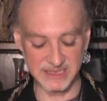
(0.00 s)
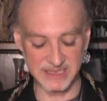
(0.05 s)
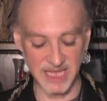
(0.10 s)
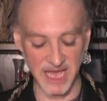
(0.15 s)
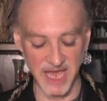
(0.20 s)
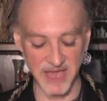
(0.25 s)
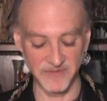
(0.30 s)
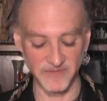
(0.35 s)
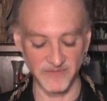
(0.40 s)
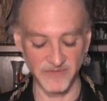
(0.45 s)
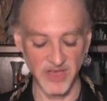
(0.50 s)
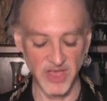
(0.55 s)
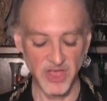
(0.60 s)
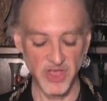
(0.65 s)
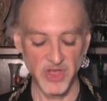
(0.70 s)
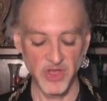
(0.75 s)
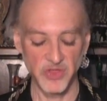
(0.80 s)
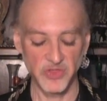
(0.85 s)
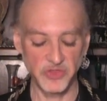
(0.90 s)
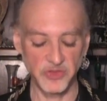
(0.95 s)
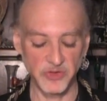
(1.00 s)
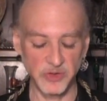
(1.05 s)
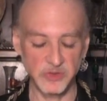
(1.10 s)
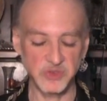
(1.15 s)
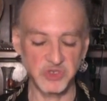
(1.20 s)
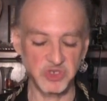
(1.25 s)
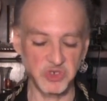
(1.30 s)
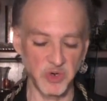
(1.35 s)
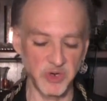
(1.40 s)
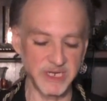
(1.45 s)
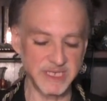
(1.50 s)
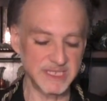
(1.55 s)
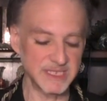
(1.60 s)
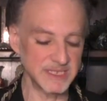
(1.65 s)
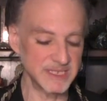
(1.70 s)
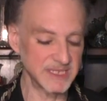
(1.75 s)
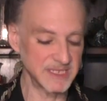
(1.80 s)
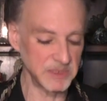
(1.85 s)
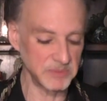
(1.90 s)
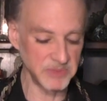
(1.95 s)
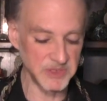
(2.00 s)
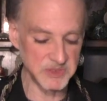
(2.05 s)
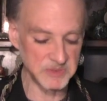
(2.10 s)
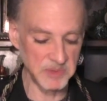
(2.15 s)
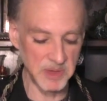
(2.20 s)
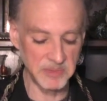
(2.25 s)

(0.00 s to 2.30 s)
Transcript: life through stories and symbols,